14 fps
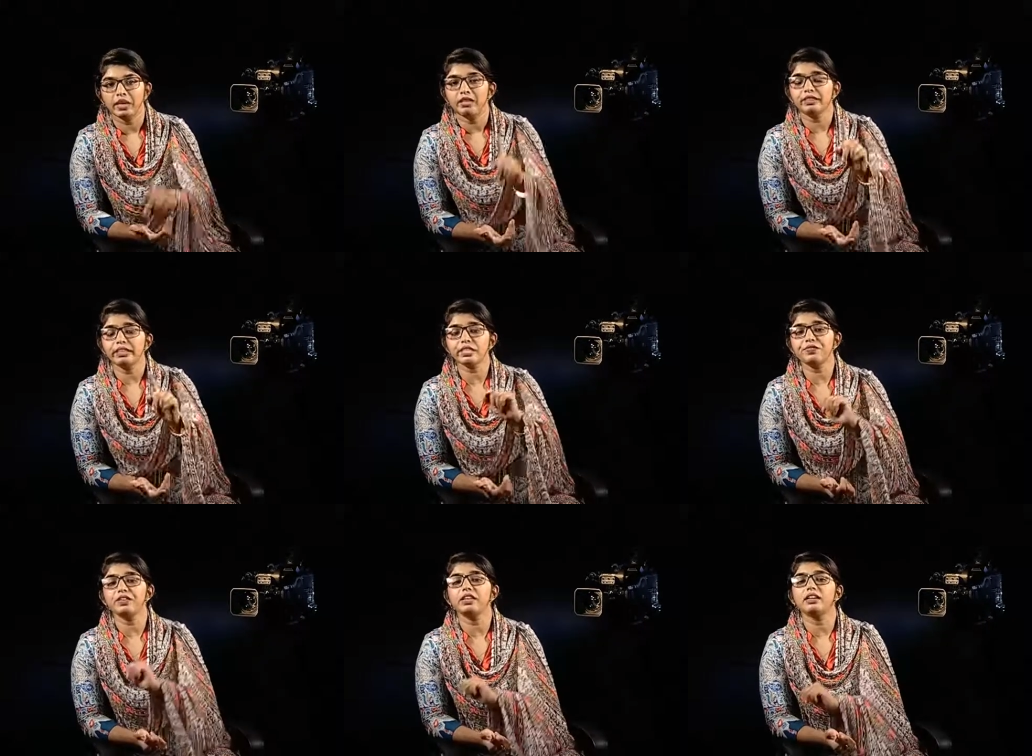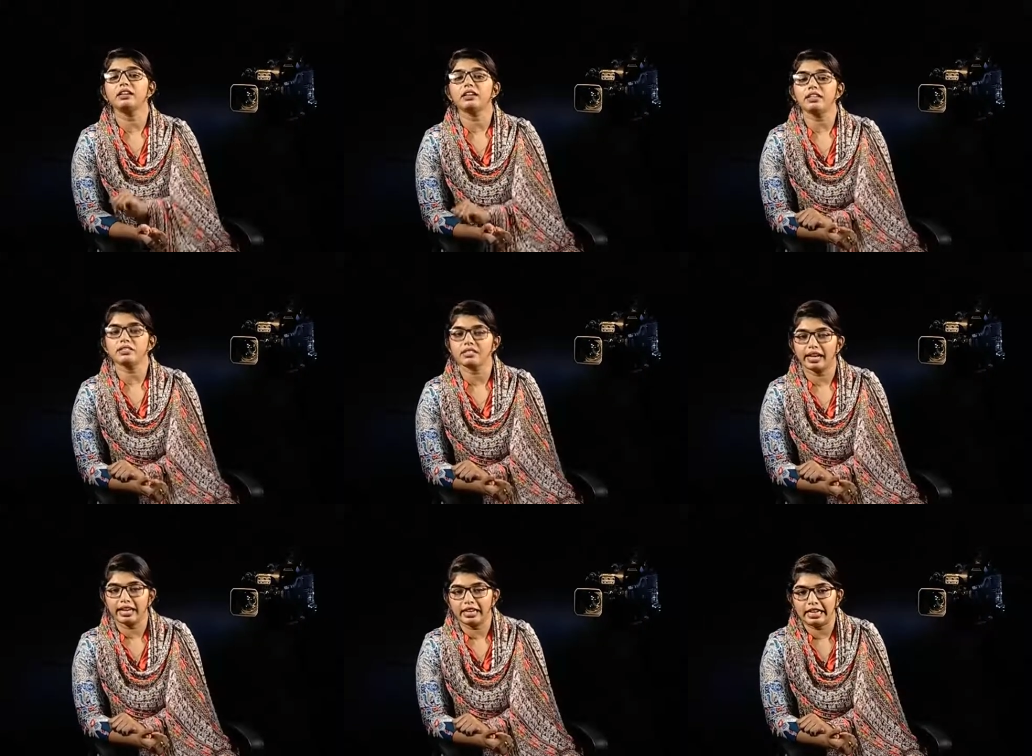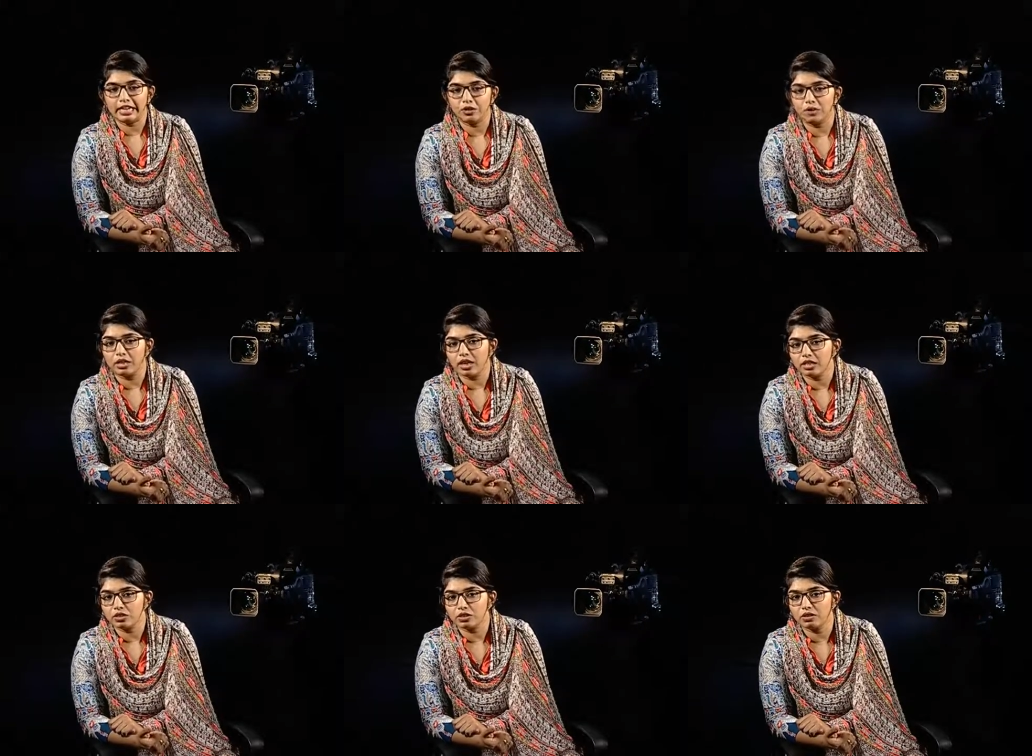this figure is likely to
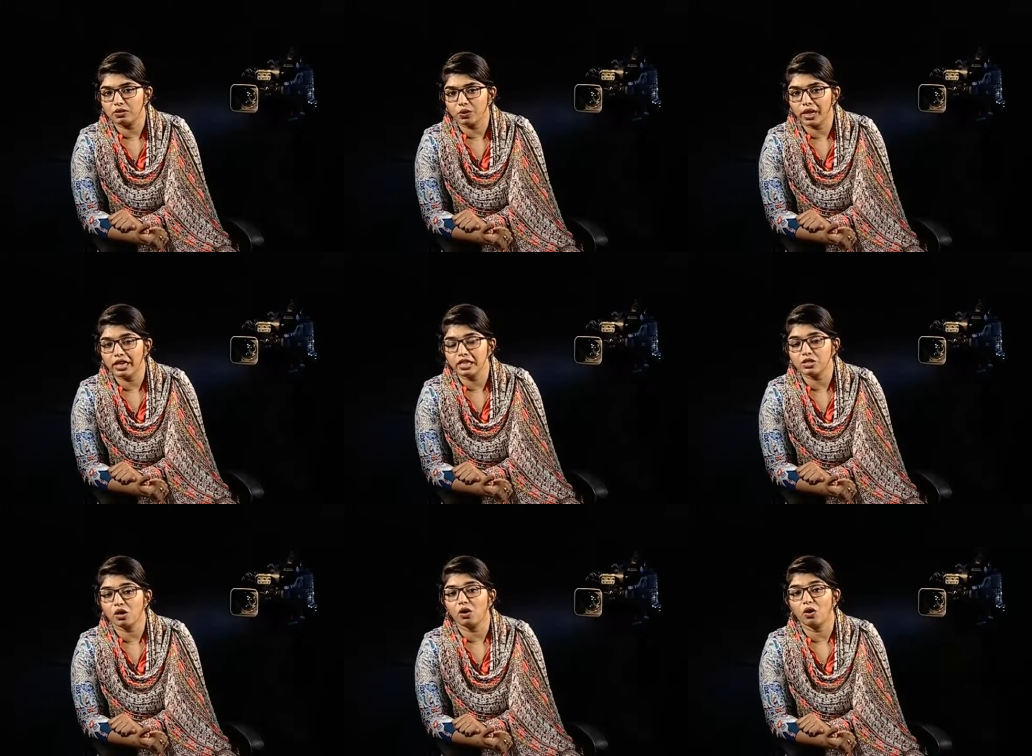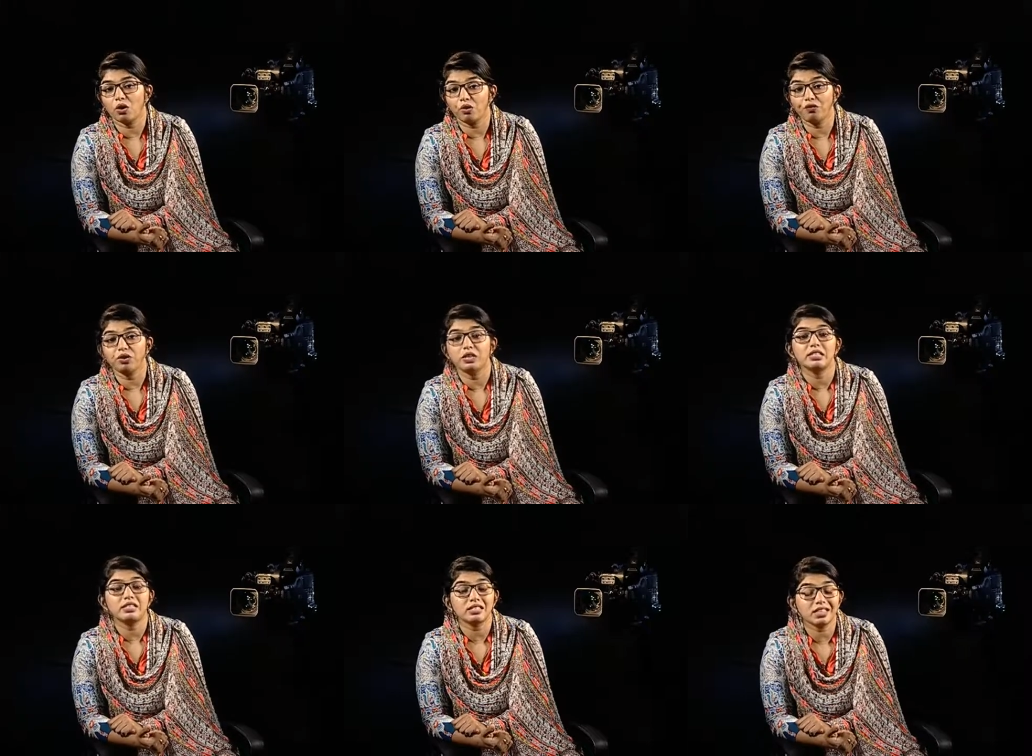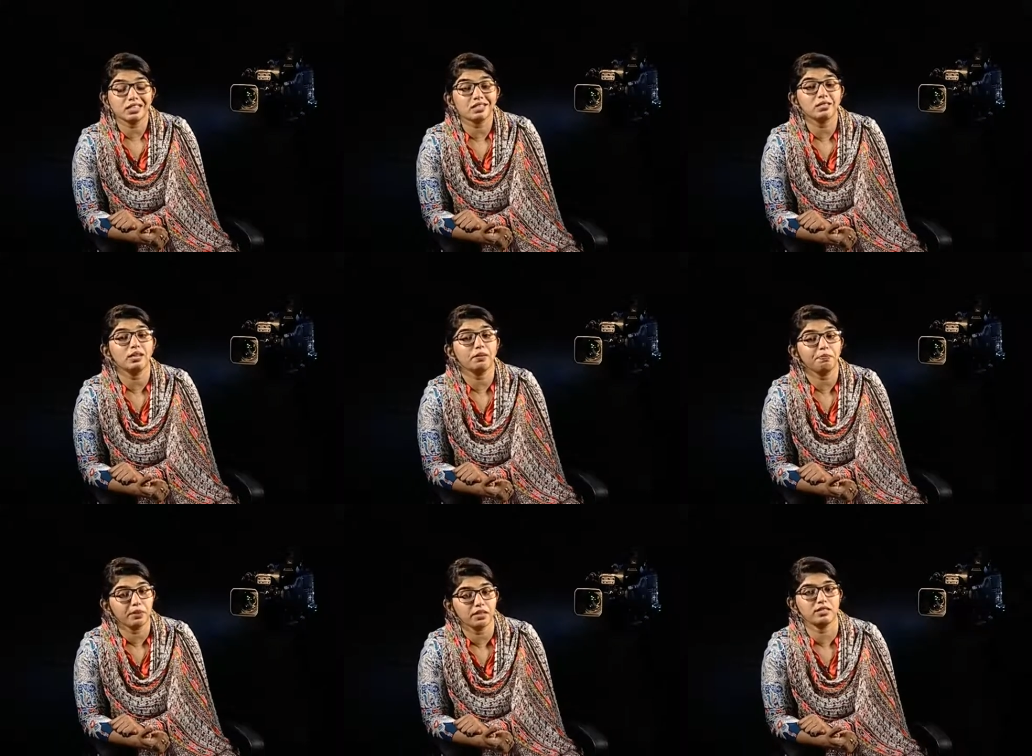touch the rate of
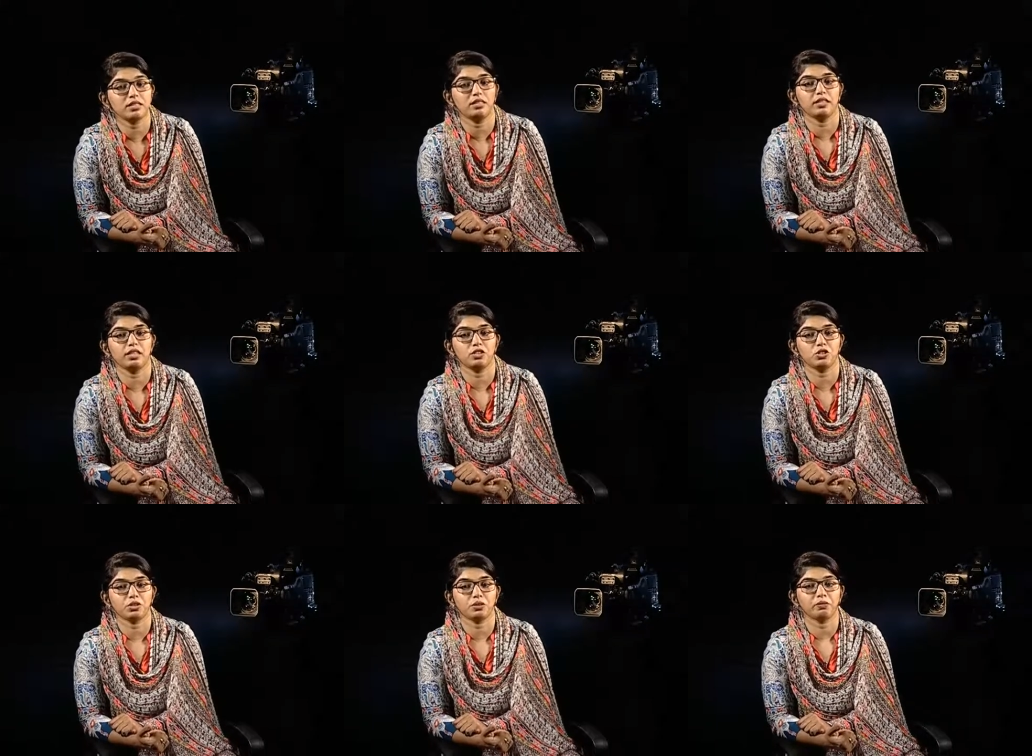60%.